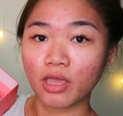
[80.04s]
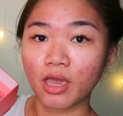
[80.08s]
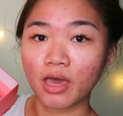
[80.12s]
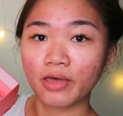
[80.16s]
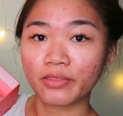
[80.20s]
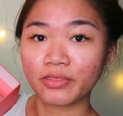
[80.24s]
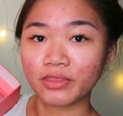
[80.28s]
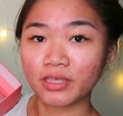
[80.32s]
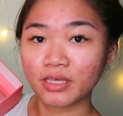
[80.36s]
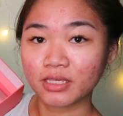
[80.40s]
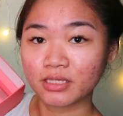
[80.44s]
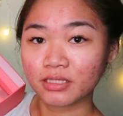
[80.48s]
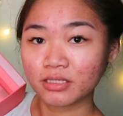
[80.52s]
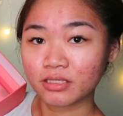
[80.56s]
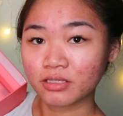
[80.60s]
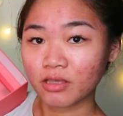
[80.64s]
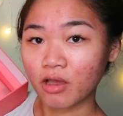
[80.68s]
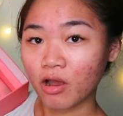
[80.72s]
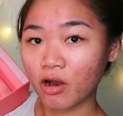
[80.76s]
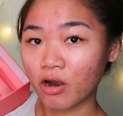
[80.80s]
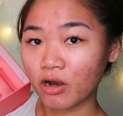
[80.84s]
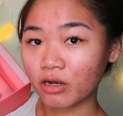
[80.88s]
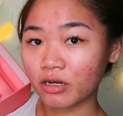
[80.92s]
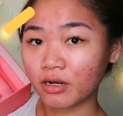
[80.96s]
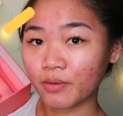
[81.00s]
yeah, these
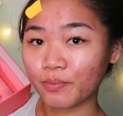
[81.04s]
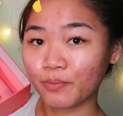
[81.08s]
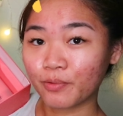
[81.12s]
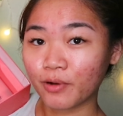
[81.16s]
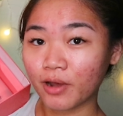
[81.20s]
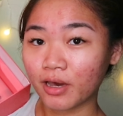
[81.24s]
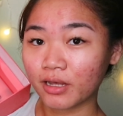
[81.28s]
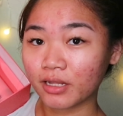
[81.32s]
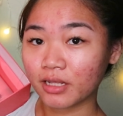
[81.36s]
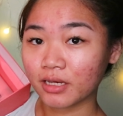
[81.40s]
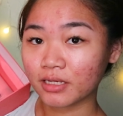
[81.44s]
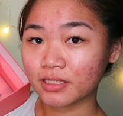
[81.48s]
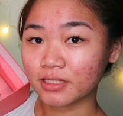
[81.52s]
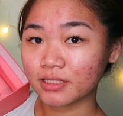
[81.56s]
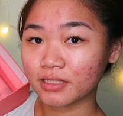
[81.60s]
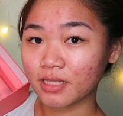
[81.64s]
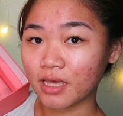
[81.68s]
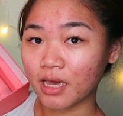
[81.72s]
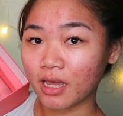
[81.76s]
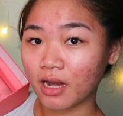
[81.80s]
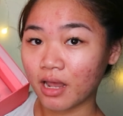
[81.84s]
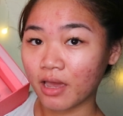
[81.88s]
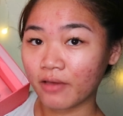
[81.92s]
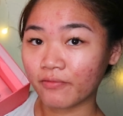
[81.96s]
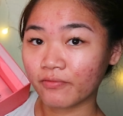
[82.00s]
are the products
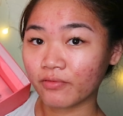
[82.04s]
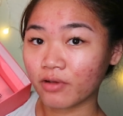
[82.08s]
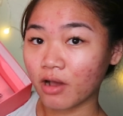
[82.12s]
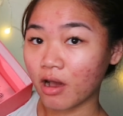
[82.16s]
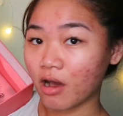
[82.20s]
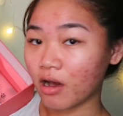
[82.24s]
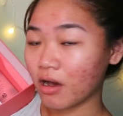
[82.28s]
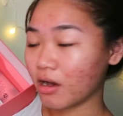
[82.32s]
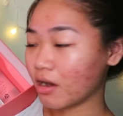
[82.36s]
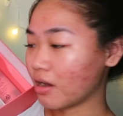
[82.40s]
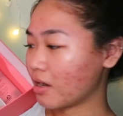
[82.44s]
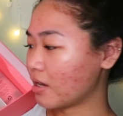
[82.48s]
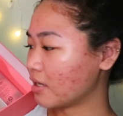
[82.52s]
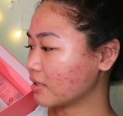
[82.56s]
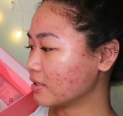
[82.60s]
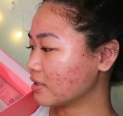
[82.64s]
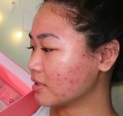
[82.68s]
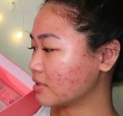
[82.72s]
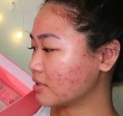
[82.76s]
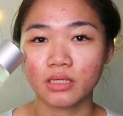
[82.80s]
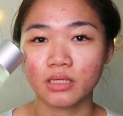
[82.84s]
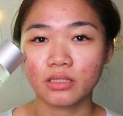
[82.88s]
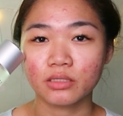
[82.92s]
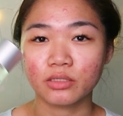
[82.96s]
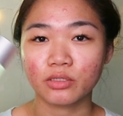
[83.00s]
that I've got.
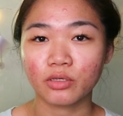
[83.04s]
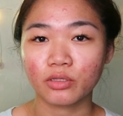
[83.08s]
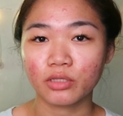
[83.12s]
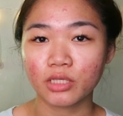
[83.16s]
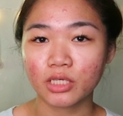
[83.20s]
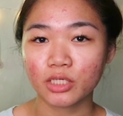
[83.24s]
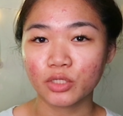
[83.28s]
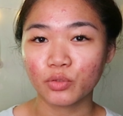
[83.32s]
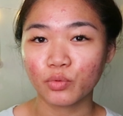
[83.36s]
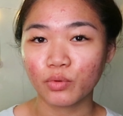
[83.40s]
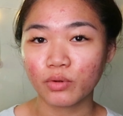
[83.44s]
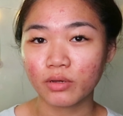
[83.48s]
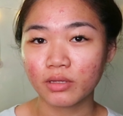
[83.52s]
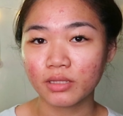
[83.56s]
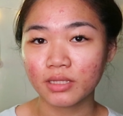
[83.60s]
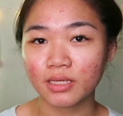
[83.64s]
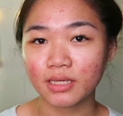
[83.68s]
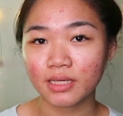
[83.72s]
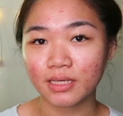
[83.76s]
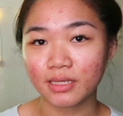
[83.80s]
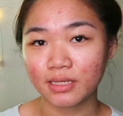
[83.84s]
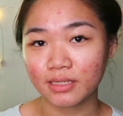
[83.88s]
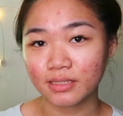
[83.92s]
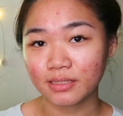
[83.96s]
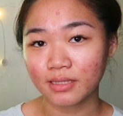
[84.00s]
So this one
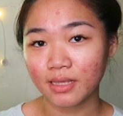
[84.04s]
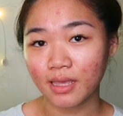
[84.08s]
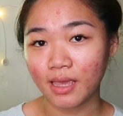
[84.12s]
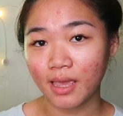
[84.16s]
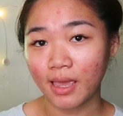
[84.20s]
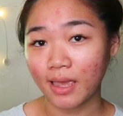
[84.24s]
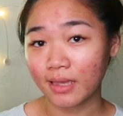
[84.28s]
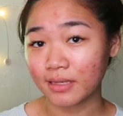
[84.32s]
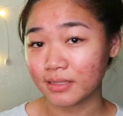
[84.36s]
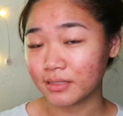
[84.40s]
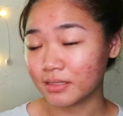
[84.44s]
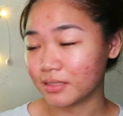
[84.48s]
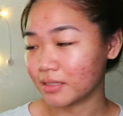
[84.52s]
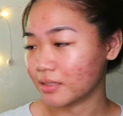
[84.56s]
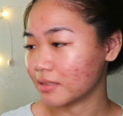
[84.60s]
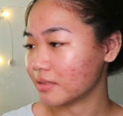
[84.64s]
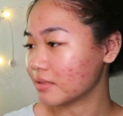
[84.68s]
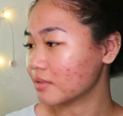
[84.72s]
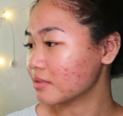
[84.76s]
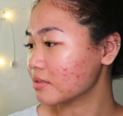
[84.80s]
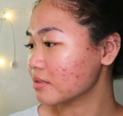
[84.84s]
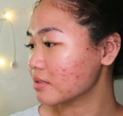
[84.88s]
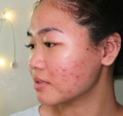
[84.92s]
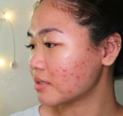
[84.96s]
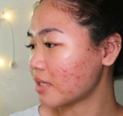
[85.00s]
is
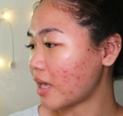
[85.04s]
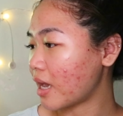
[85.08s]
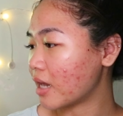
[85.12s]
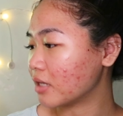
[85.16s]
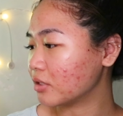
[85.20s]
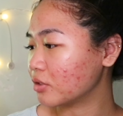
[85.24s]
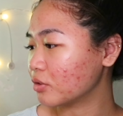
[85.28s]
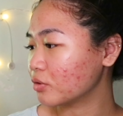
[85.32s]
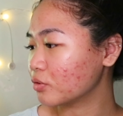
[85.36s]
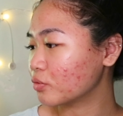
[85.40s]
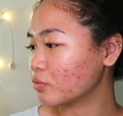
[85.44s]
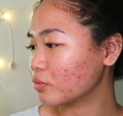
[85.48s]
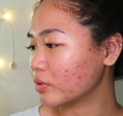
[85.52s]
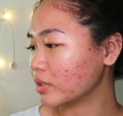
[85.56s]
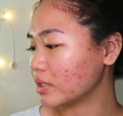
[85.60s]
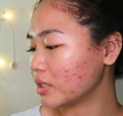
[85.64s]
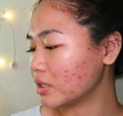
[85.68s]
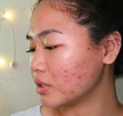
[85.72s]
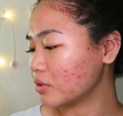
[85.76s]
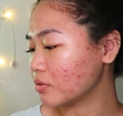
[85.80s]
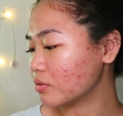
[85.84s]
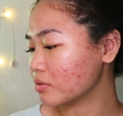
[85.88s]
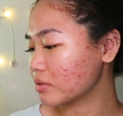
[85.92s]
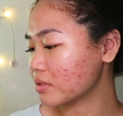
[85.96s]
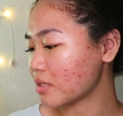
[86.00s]
Essence. I don't
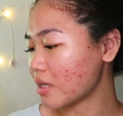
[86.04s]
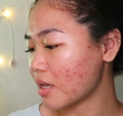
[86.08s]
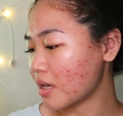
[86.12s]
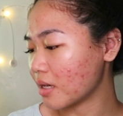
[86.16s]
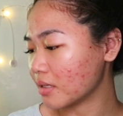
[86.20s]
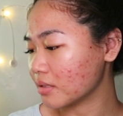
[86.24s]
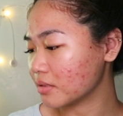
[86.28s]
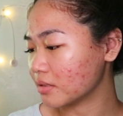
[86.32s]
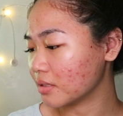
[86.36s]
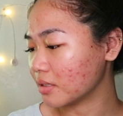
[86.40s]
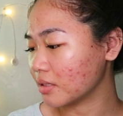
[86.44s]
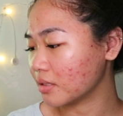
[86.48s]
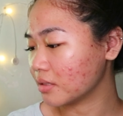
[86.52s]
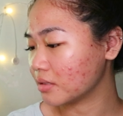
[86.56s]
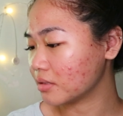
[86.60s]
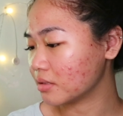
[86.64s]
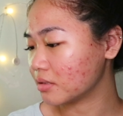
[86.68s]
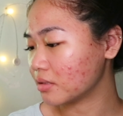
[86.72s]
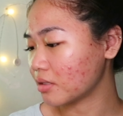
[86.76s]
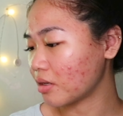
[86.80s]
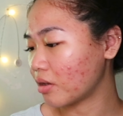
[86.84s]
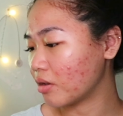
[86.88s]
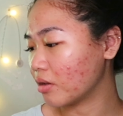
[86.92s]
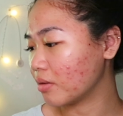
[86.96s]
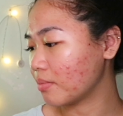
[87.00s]
really use
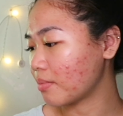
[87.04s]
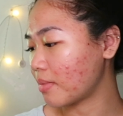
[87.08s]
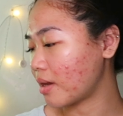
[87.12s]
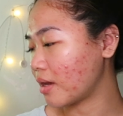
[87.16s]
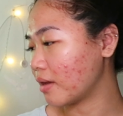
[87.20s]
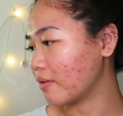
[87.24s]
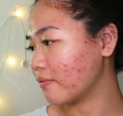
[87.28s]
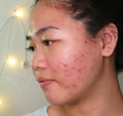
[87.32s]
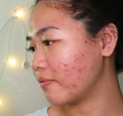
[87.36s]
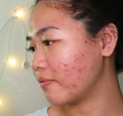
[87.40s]
Essence on my